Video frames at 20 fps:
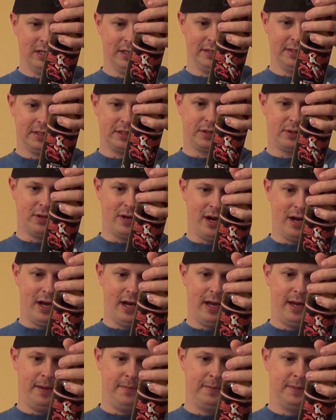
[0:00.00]

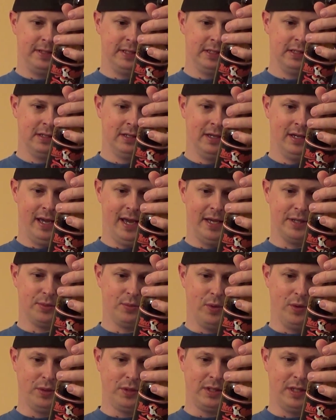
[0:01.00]
described as
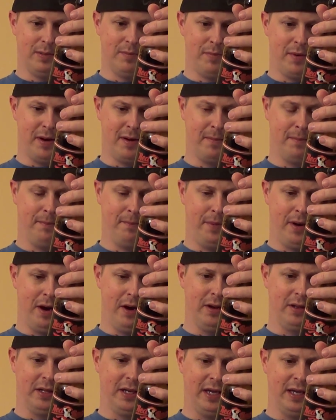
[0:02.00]
roasted
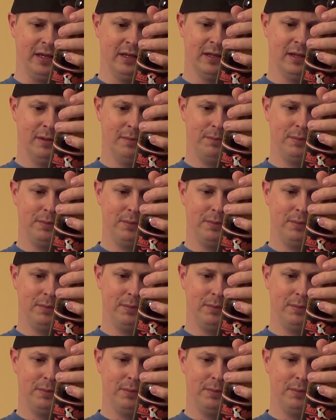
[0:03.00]
barley,